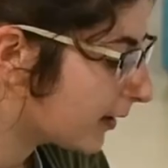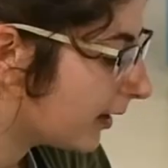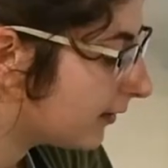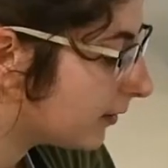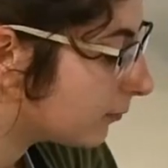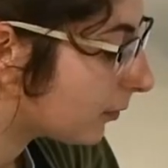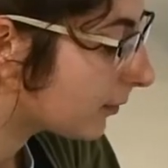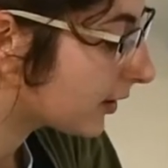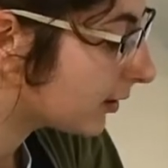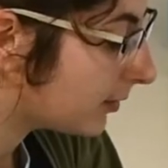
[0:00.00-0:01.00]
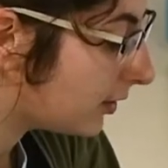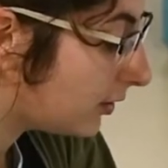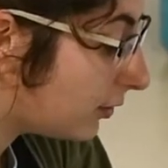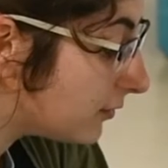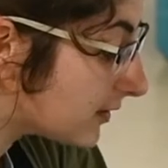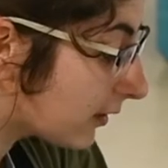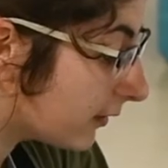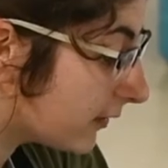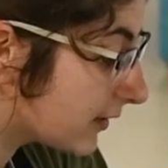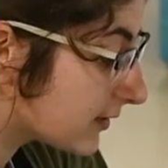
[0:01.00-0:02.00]
And then what we're going to be using
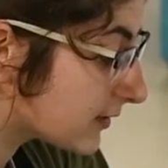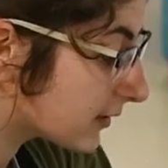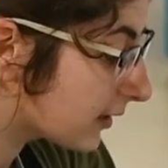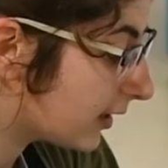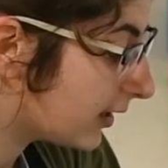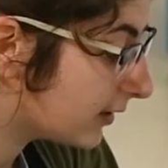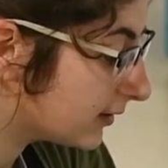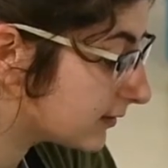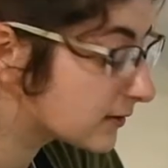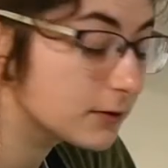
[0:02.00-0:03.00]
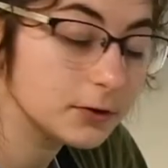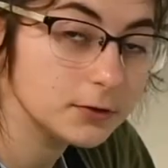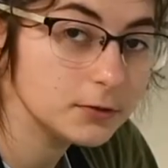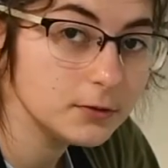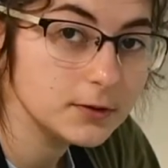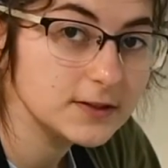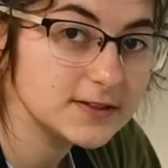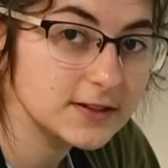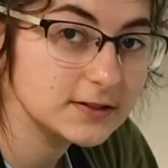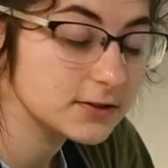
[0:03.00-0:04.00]
on this is glue,
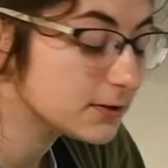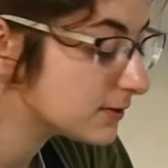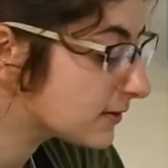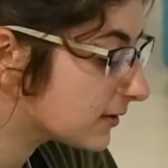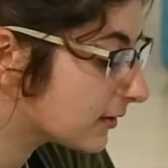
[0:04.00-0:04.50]
scissors,